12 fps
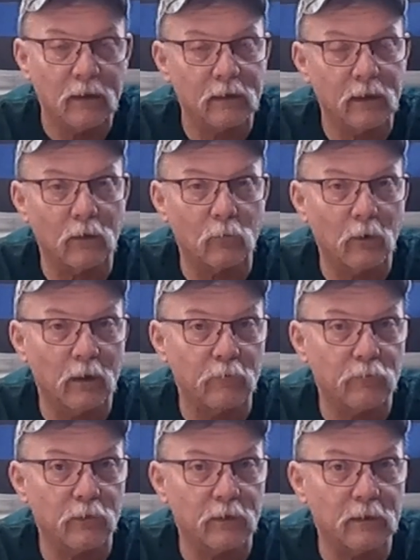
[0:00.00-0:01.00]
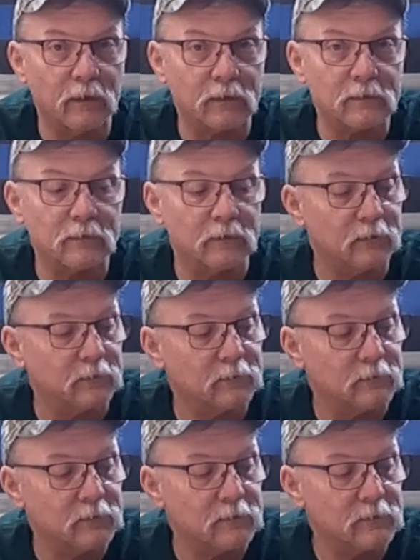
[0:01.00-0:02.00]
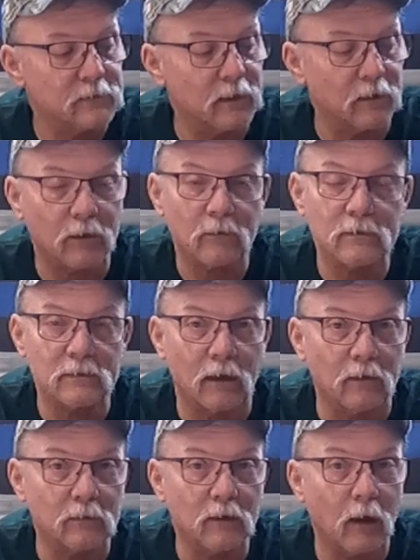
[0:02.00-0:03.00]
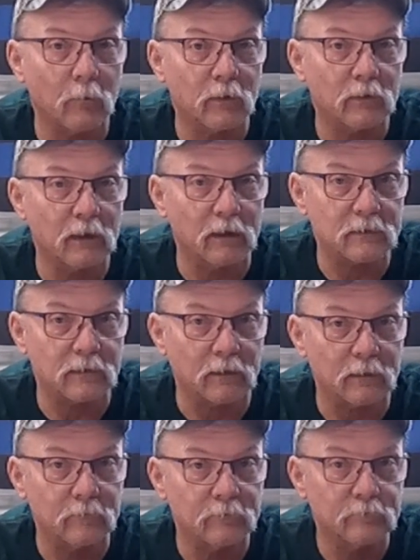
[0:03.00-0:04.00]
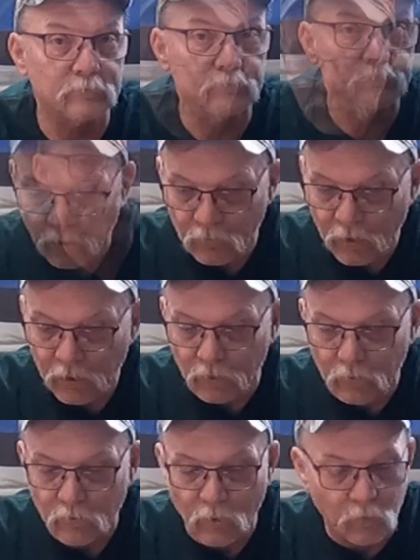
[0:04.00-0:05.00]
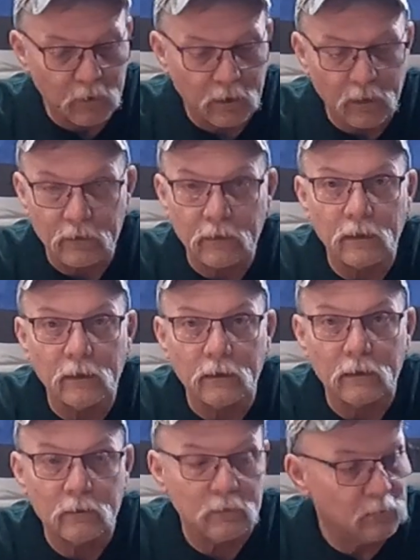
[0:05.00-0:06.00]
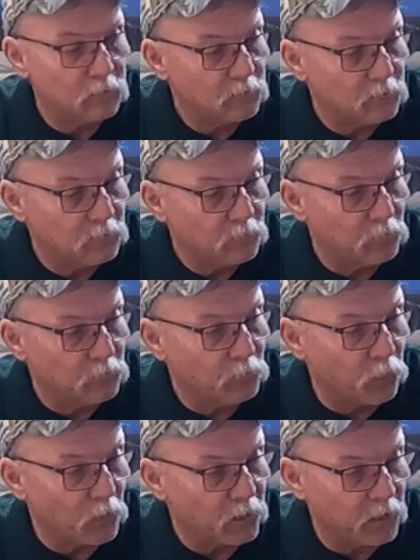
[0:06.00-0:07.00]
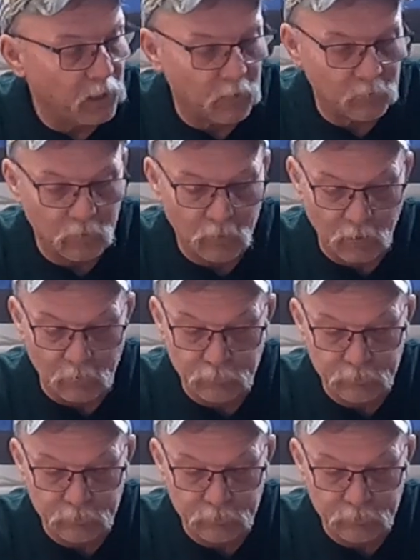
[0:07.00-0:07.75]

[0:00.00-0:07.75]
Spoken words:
Get it ready for the next set of solid copper testing. Alrighty, well, we got the bore cam or